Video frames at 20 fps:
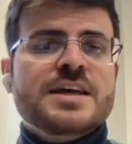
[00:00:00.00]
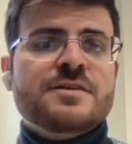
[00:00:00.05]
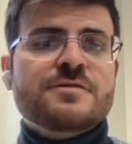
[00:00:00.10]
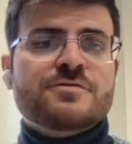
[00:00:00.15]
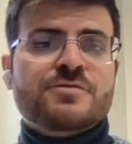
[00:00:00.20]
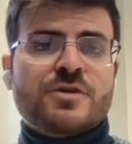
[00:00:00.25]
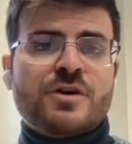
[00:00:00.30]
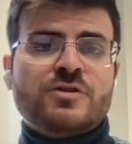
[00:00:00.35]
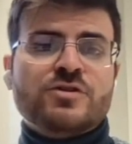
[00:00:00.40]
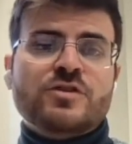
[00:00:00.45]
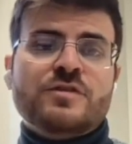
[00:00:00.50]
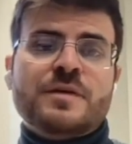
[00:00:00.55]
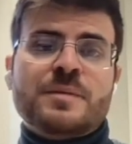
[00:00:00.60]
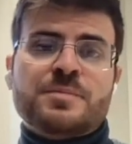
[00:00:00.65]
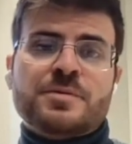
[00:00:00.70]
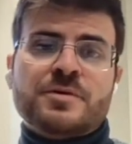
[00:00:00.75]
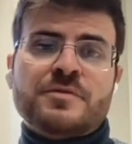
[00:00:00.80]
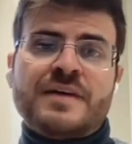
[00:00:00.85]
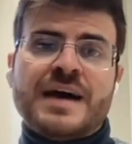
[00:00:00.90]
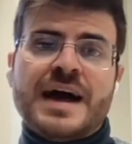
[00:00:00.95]
in front of a
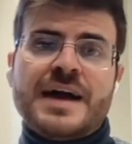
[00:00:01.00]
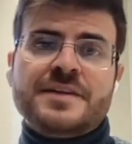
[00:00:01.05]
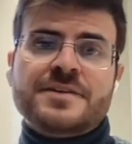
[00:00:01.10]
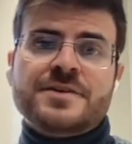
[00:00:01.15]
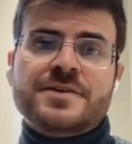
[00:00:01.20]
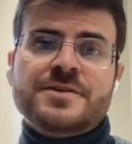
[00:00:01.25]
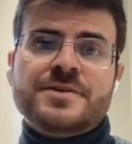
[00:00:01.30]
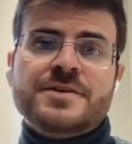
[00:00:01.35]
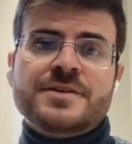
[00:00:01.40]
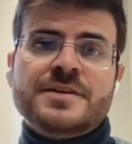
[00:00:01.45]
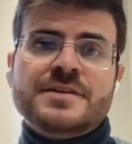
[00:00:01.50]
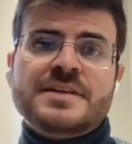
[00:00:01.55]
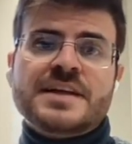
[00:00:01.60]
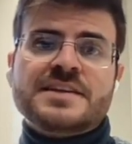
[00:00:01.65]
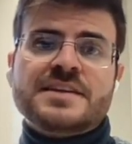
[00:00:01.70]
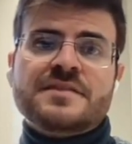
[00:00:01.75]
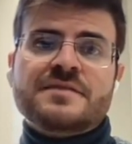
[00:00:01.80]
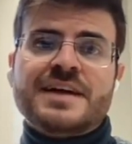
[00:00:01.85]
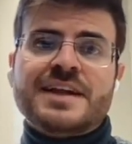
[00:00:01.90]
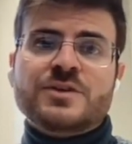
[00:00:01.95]
provider
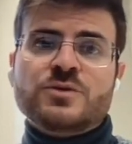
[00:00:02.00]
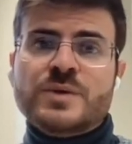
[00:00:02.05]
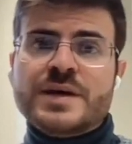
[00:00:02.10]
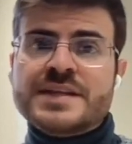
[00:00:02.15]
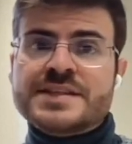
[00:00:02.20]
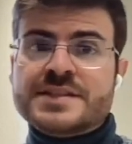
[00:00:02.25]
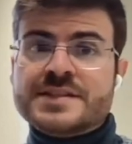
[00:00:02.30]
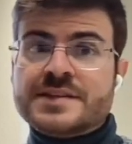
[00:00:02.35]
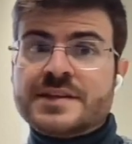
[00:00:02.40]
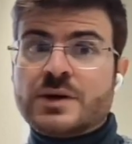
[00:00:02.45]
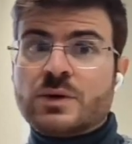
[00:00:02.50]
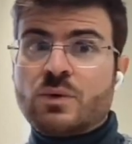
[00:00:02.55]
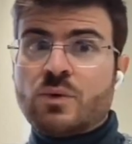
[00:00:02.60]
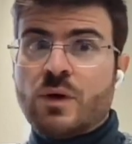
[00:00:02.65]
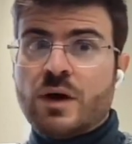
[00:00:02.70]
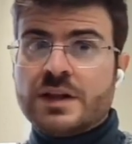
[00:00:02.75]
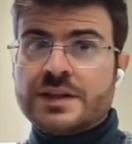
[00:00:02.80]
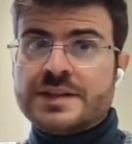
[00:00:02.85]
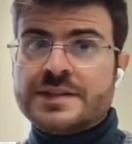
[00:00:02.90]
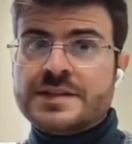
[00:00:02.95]
that evaluates the
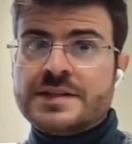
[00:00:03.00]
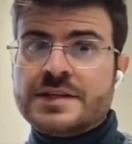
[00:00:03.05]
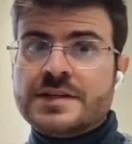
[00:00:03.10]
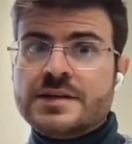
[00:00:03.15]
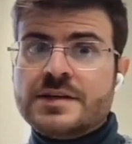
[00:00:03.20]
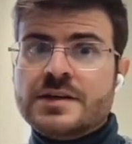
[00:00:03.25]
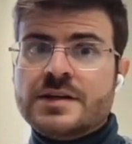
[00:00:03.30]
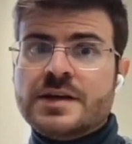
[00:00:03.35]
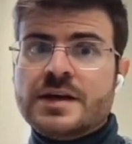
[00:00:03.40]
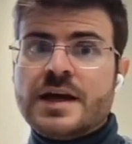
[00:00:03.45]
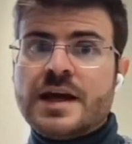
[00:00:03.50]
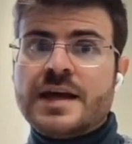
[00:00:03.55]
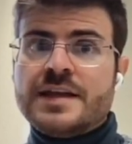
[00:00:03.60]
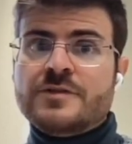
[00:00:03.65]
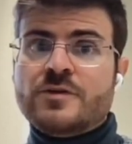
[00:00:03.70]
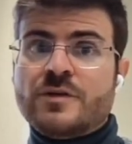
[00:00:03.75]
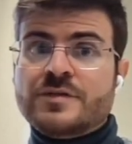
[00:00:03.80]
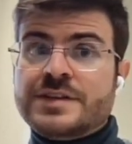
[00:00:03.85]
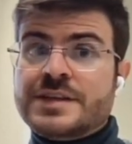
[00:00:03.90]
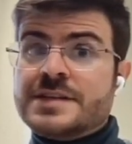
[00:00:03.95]
quality
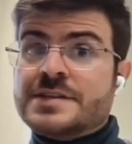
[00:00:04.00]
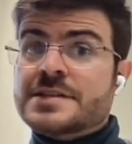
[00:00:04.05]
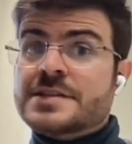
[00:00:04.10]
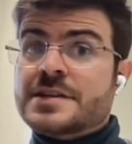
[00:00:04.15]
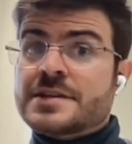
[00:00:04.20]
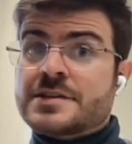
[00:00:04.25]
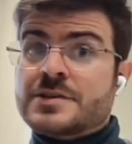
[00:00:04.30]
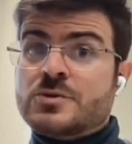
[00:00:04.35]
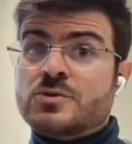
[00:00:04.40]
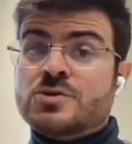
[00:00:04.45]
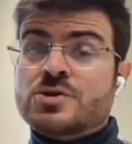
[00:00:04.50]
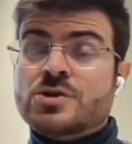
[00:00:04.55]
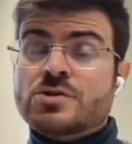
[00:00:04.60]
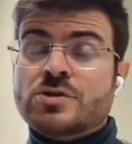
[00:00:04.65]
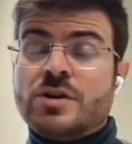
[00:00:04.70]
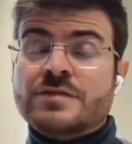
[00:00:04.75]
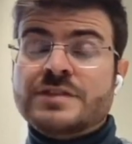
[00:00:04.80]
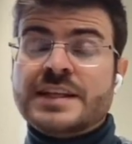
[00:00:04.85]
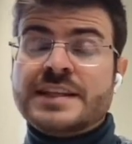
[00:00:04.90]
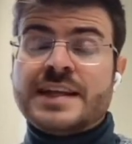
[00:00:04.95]
of the
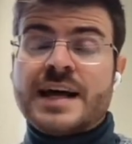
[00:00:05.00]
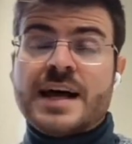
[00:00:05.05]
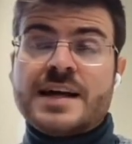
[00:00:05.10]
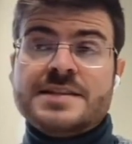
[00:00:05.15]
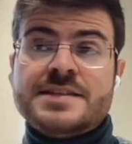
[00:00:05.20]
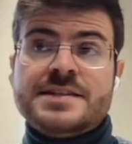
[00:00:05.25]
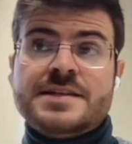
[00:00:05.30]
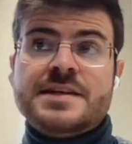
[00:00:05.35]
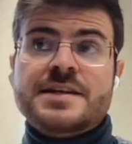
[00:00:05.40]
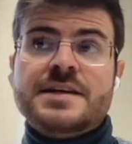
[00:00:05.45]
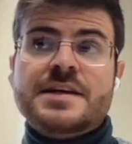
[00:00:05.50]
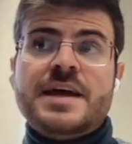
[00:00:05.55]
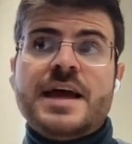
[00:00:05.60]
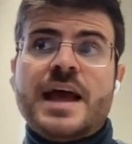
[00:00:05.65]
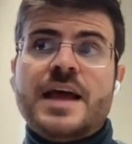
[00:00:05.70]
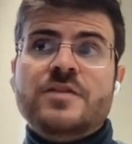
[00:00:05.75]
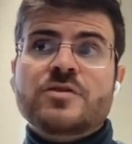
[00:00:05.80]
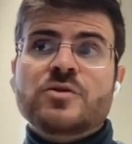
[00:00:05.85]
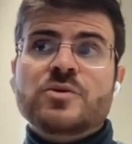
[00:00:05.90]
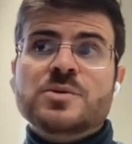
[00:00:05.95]
execution of the task
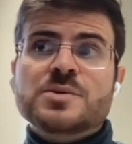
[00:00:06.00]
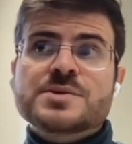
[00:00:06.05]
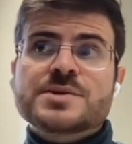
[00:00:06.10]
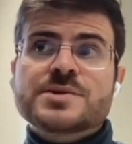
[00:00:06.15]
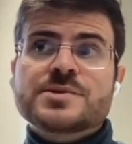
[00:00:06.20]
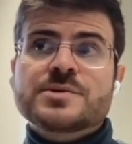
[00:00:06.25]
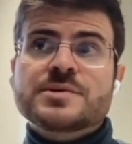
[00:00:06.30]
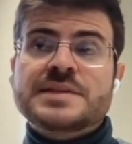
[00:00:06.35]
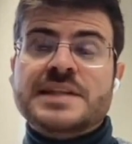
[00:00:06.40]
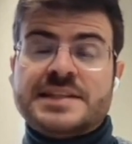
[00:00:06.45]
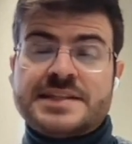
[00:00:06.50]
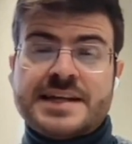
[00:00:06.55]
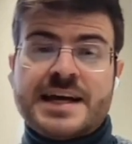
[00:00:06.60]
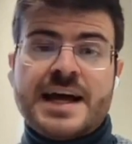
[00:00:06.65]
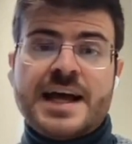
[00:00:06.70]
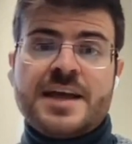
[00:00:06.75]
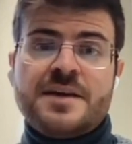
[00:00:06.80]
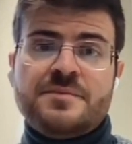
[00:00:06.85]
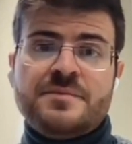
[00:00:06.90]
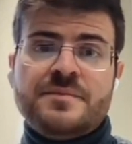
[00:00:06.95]
and also the
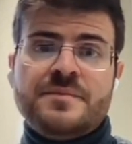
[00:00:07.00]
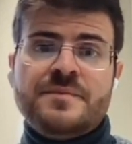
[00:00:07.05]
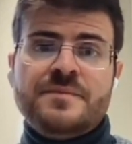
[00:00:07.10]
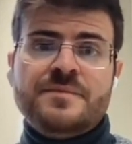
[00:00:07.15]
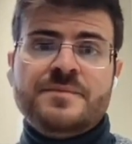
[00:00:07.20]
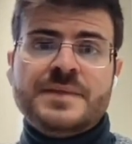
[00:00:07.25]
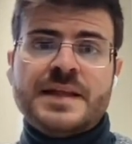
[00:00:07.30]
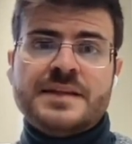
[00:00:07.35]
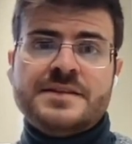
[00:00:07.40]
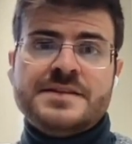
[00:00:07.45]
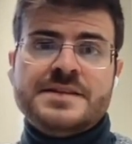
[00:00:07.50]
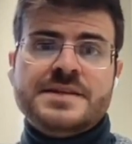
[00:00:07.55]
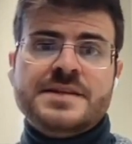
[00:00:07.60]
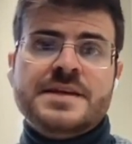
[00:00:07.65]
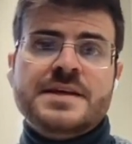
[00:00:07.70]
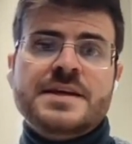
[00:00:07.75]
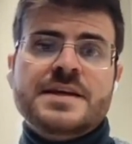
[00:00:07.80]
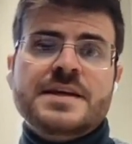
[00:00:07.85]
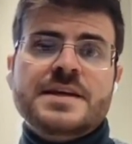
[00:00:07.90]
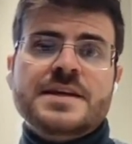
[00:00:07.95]
time that
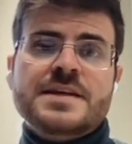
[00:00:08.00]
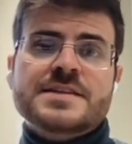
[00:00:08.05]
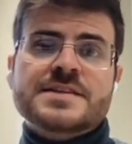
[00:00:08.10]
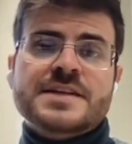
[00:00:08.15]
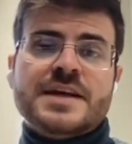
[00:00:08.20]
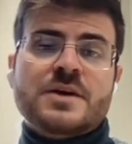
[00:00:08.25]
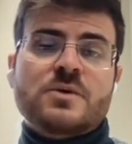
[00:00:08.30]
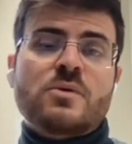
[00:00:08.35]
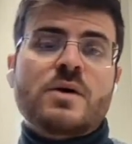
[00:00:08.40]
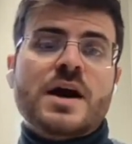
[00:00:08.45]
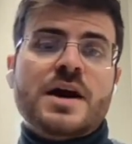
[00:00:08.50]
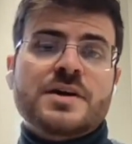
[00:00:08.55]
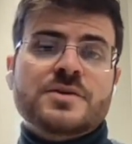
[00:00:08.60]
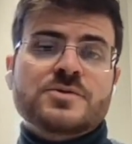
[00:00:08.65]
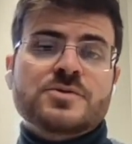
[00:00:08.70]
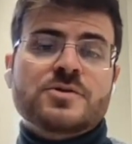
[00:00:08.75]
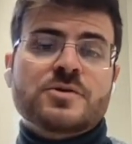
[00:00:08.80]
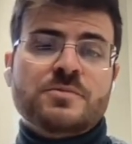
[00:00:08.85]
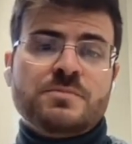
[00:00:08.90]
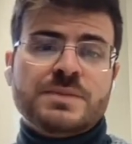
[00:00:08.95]
is
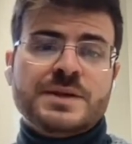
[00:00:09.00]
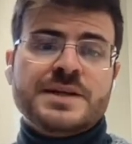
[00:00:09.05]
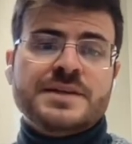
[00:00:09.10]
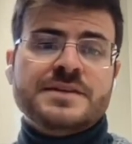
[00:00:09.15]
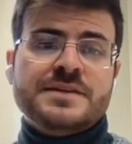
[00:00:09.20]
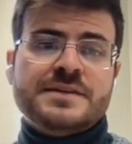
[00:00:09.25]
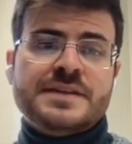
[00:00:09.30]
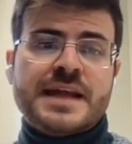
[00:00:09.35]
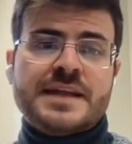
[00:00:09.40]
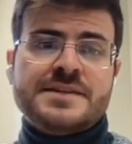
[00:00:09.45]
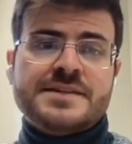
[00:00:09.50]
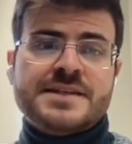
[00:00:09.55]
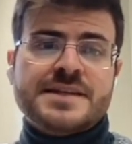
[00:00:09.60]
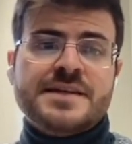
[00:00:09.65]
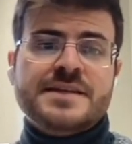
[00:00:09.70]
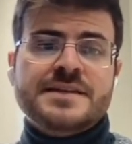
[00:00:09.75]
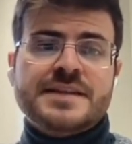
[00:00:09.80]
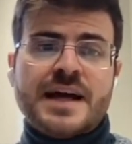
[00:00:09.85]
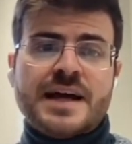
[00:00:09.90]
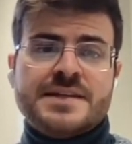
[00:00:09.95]
required to complete that
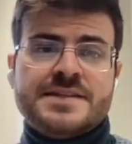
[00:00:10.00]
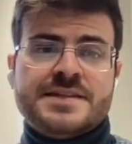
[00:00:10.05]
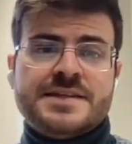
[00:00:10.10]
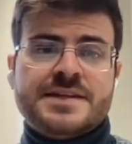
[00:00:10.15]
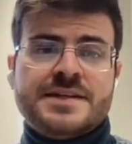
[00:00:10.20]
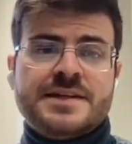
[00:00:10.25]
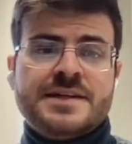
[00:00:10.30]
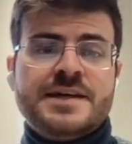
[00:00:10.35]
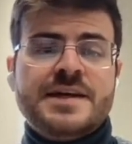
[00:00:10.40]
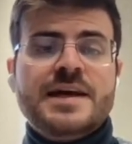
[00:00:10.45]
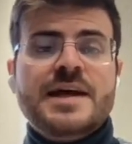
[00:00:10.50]
task.